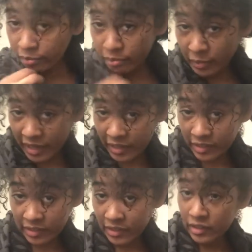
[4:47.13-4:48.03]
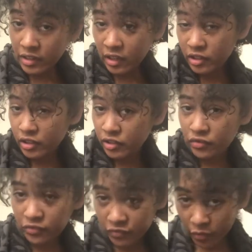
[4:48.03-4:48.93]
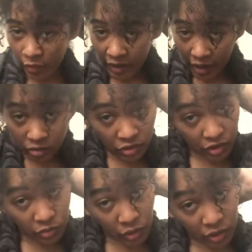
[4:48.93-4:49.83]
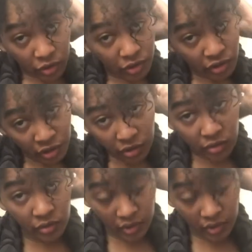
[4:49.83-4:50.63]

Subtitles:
made a good 4 ounces worth or so